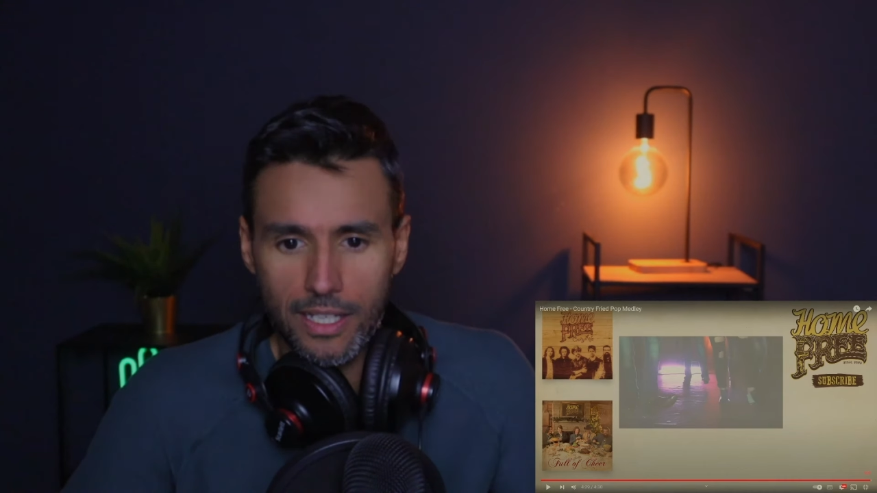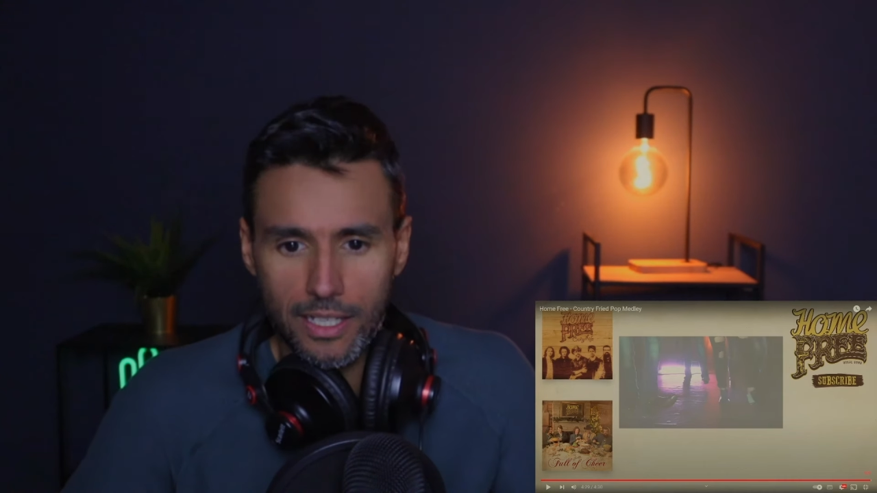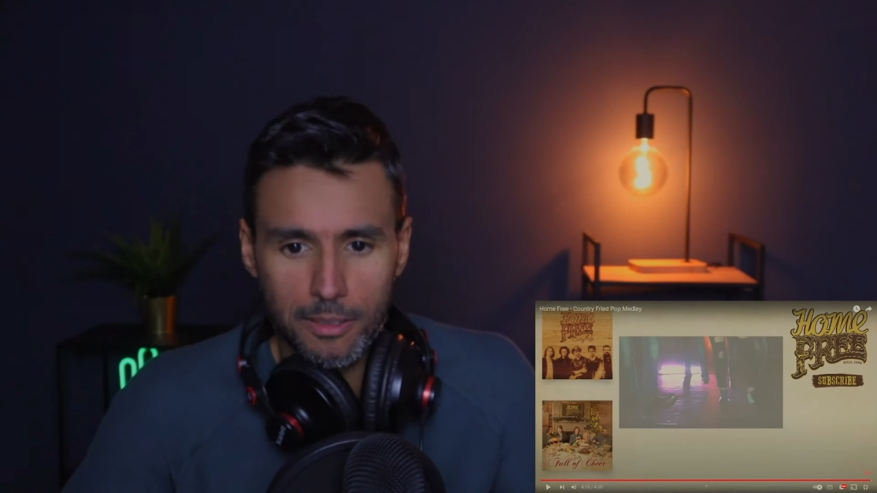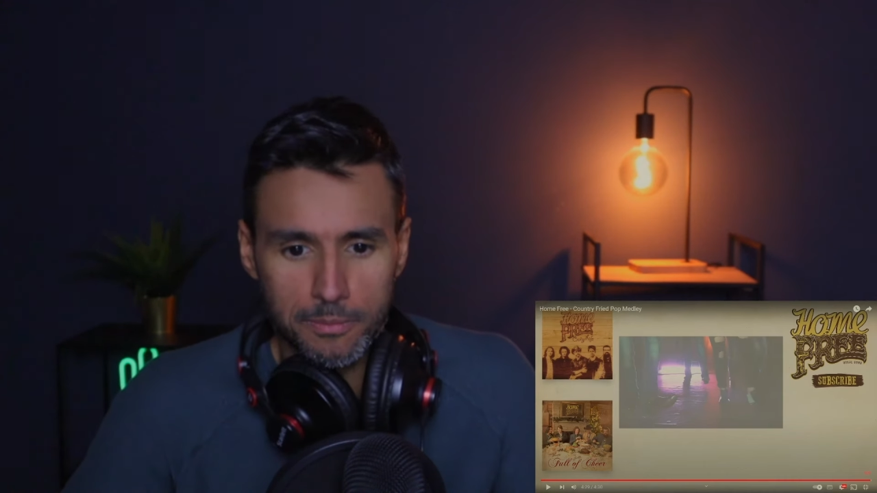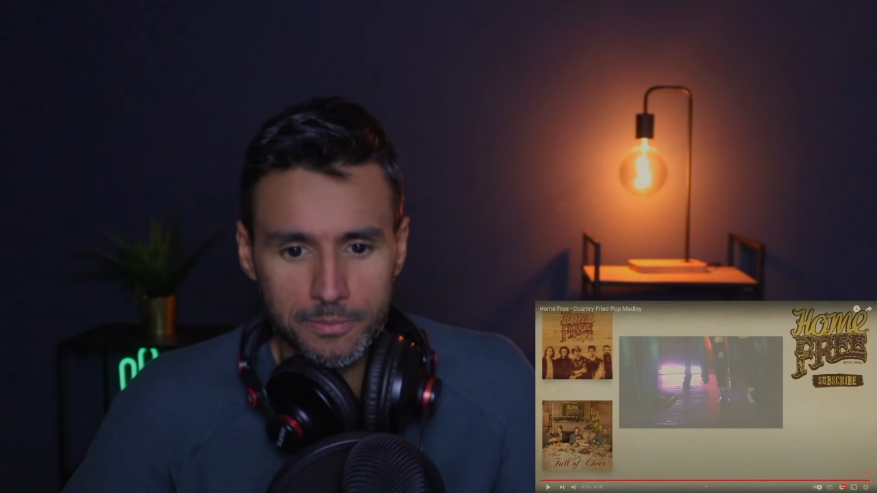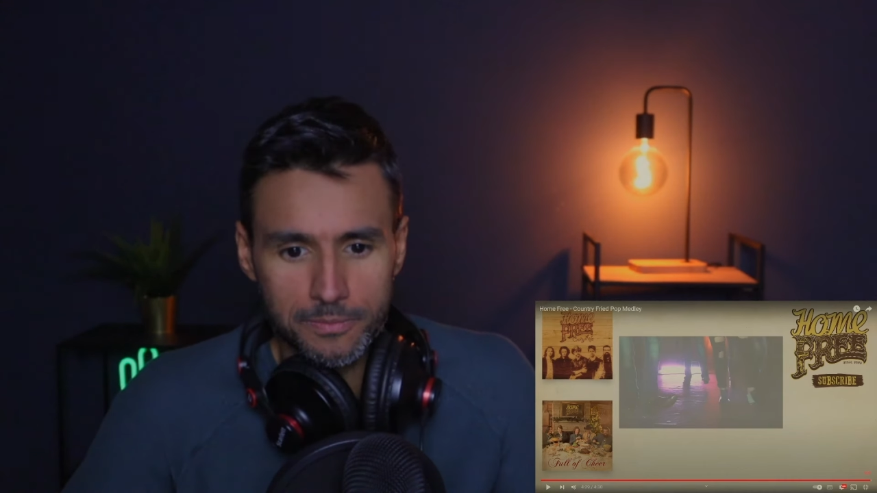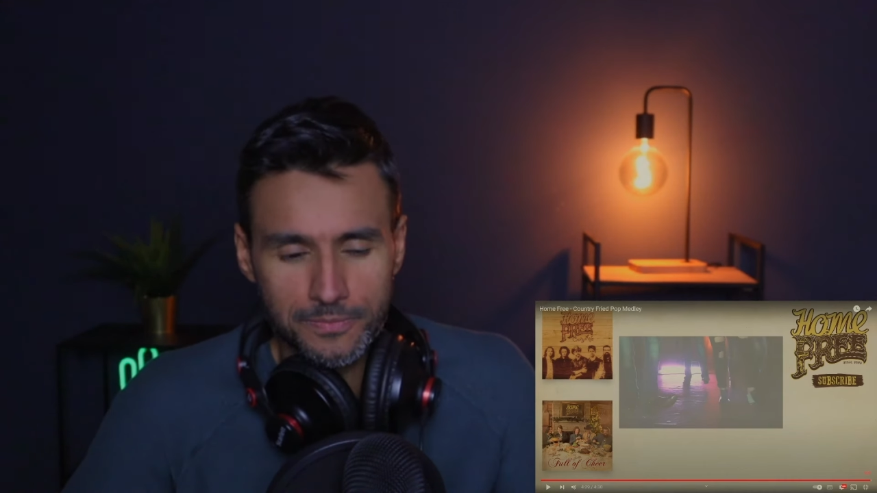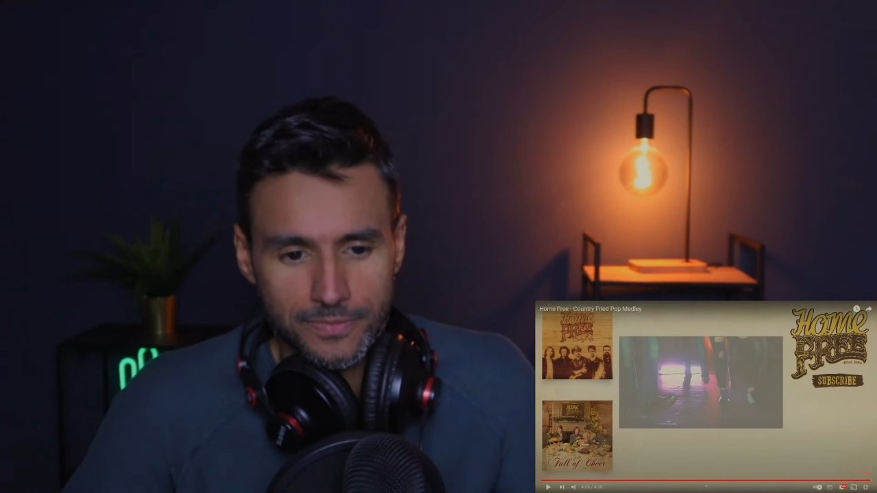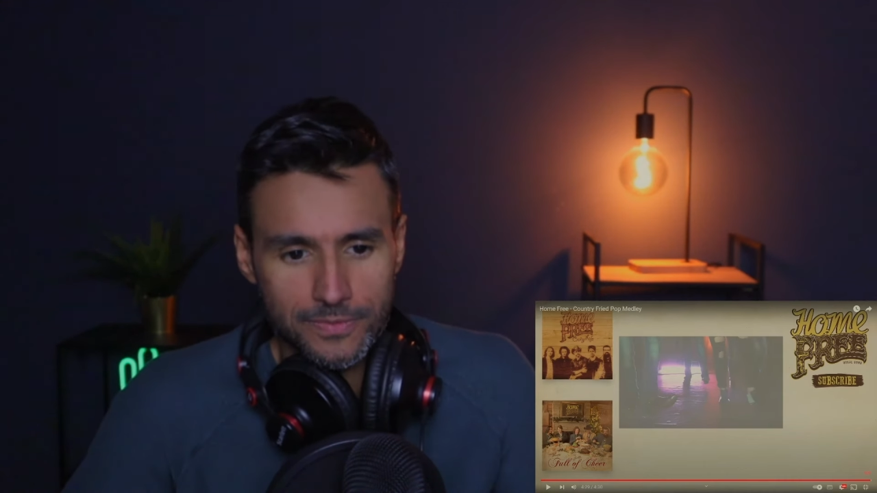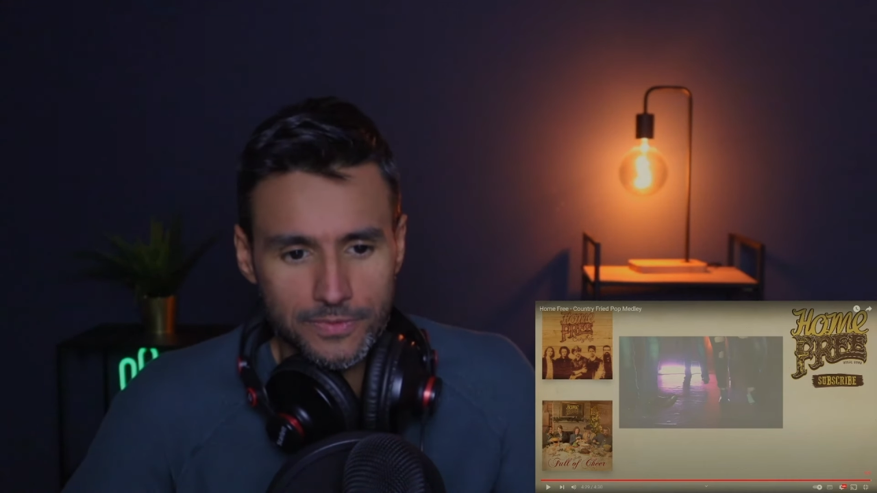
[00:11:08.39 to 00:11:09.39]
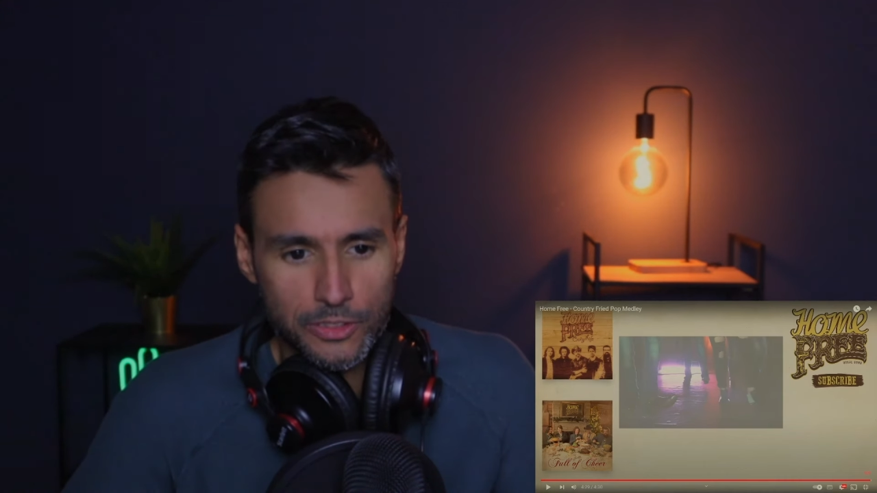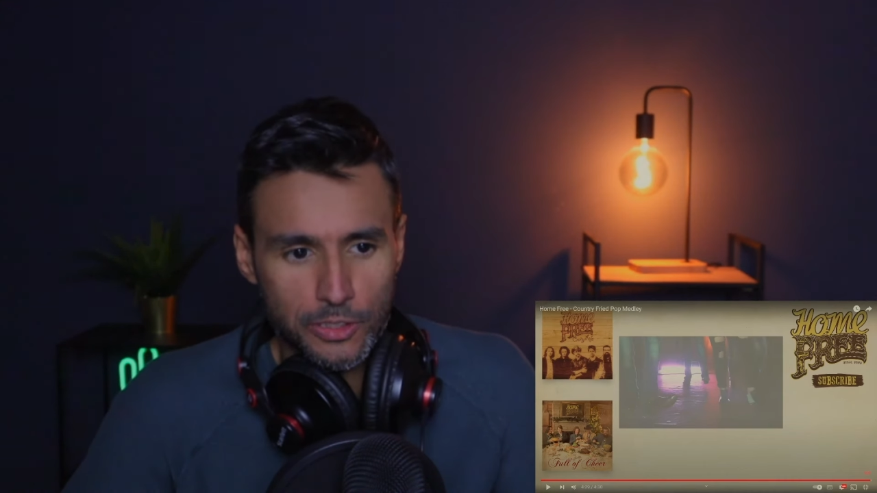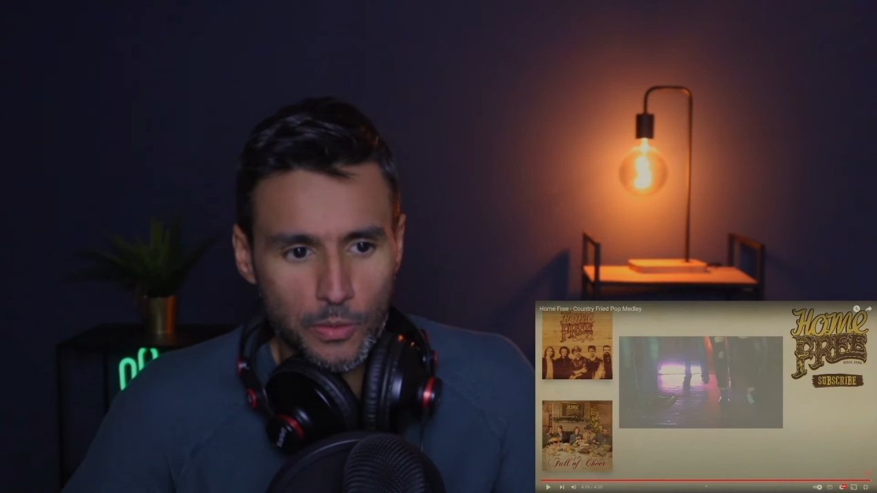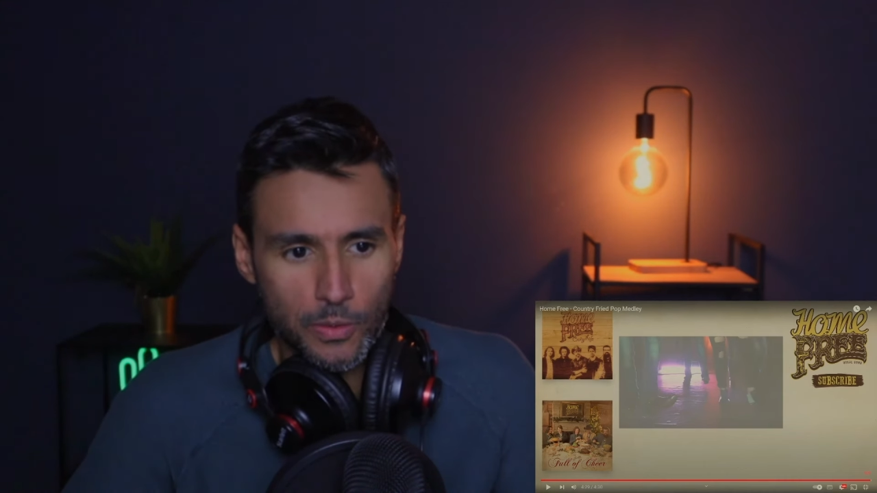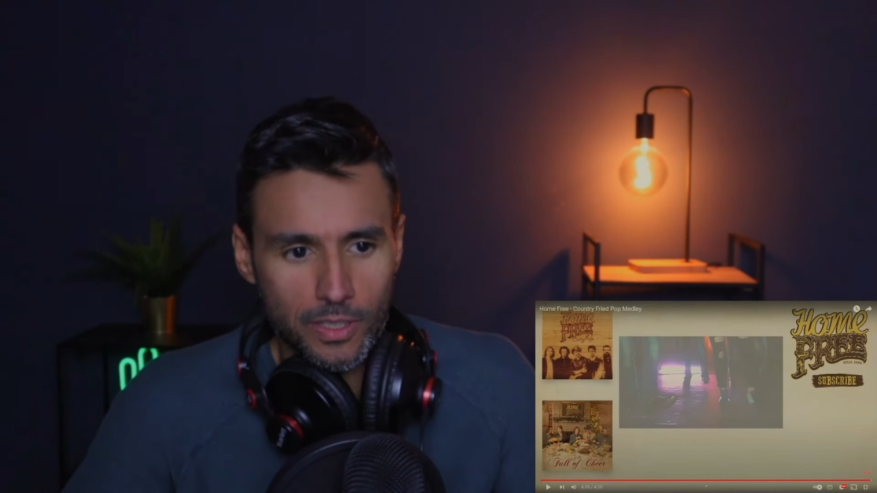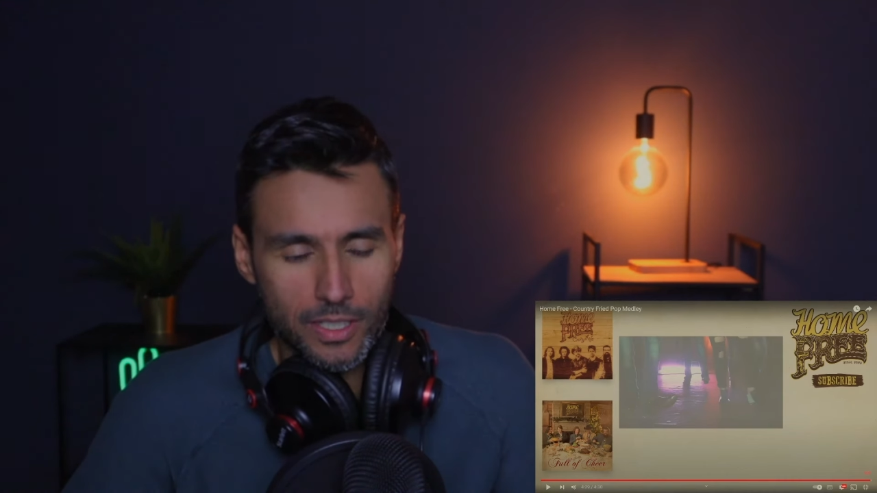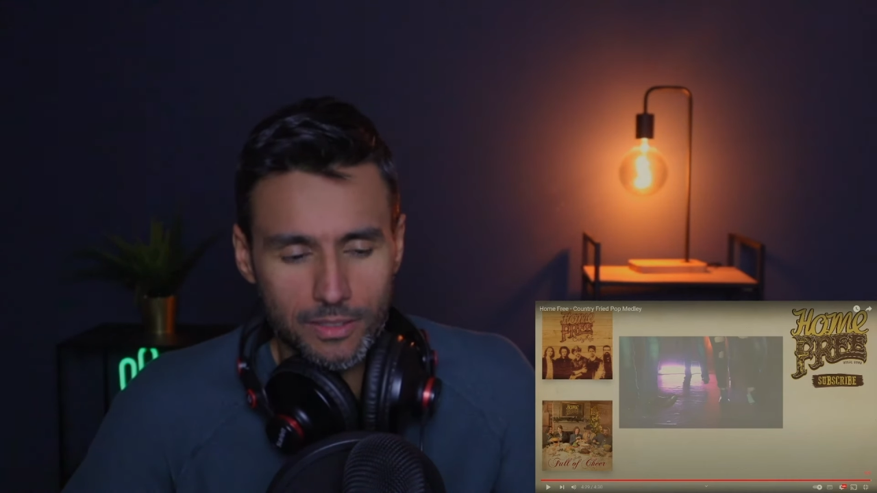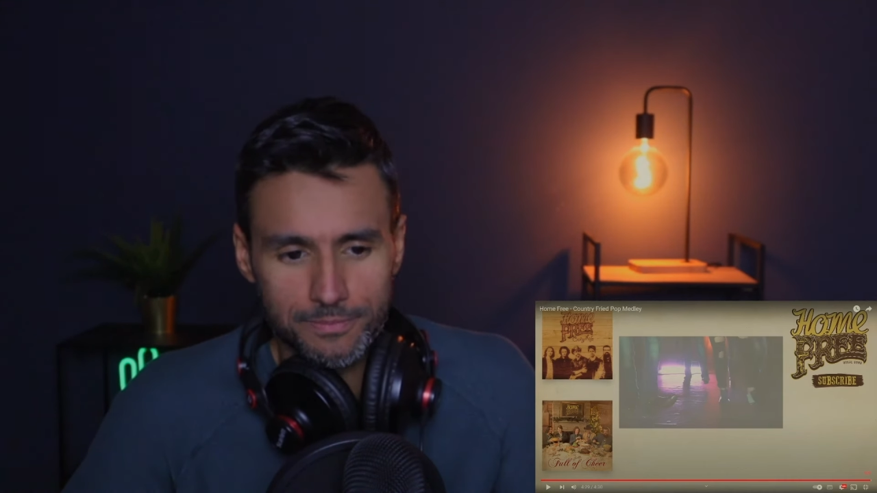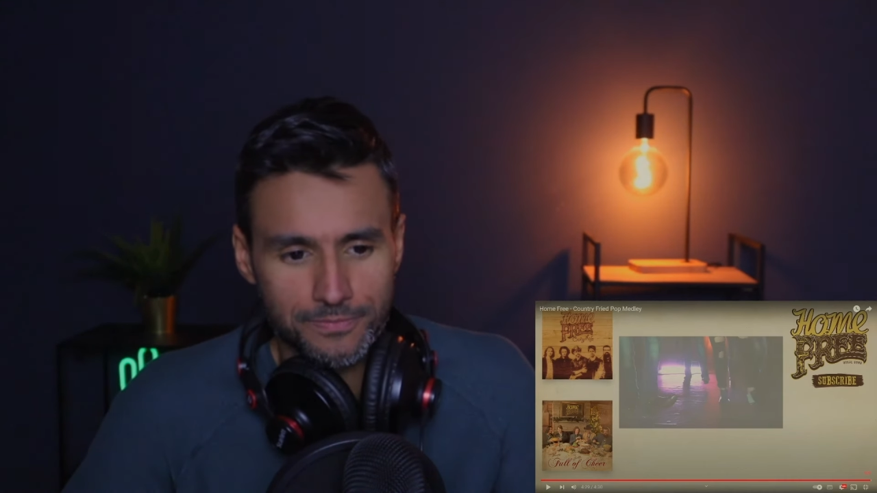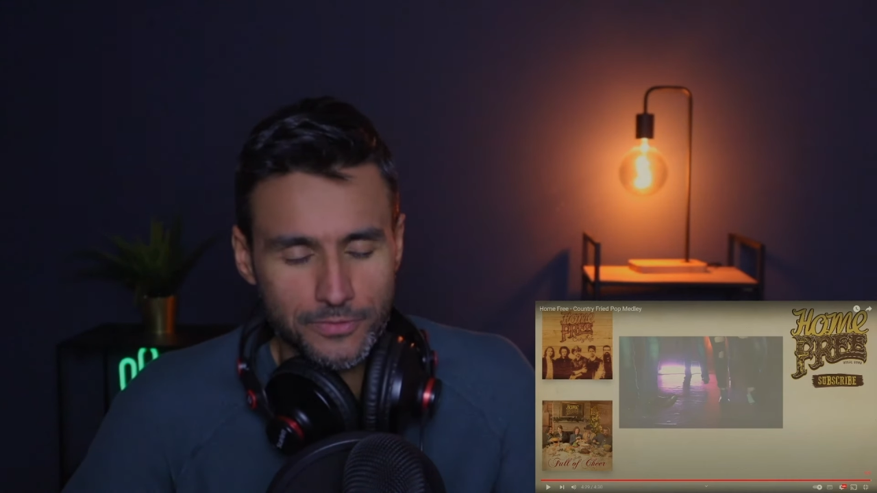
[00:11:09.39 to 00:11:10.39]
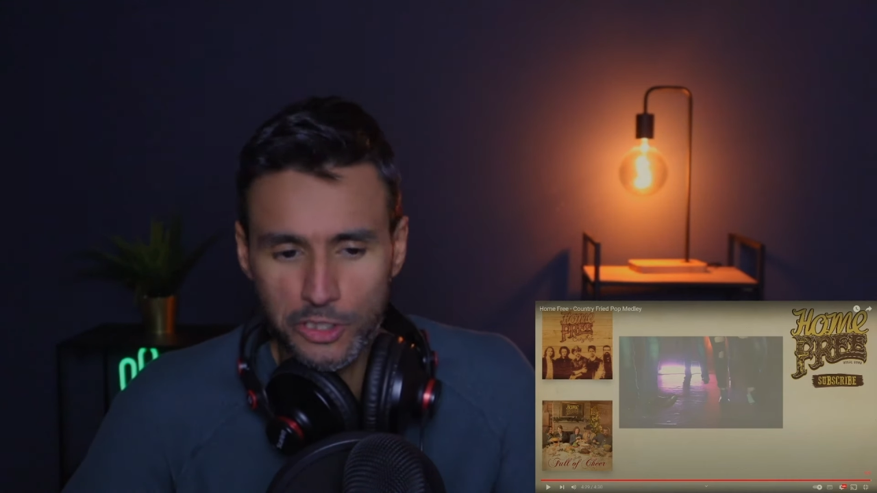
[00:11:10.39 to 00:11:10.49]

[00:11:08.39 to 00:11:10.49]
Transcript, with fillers: Um, so, uh,